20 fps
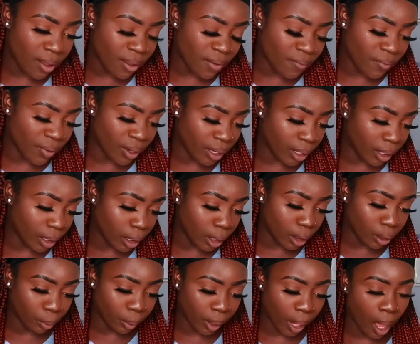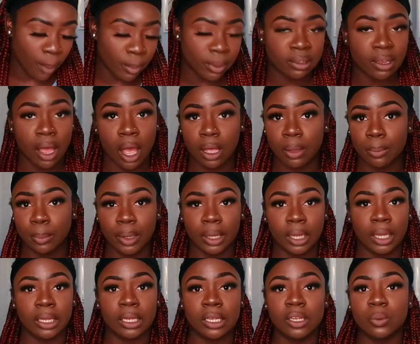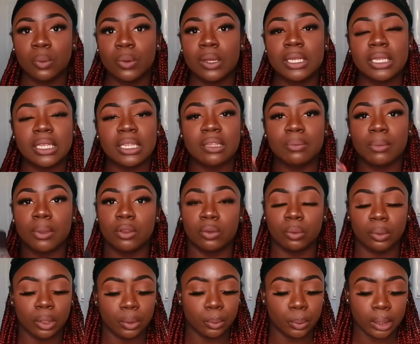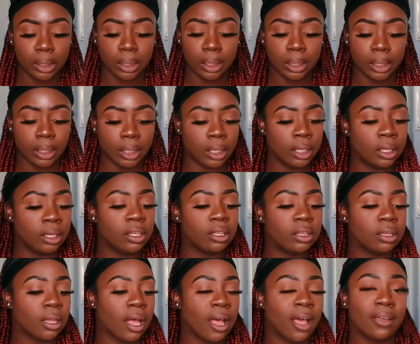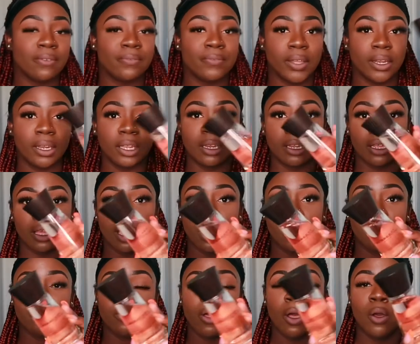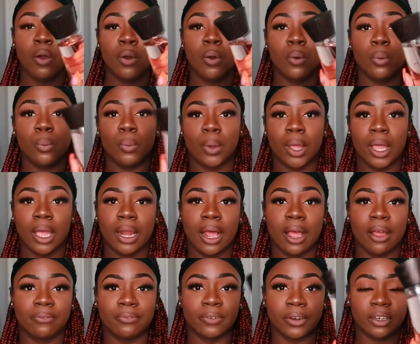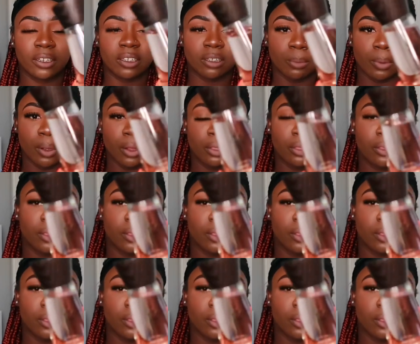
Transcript: vanilla, green almond tonka bean. This one just smells really, really good. This I fell in love when I first smelled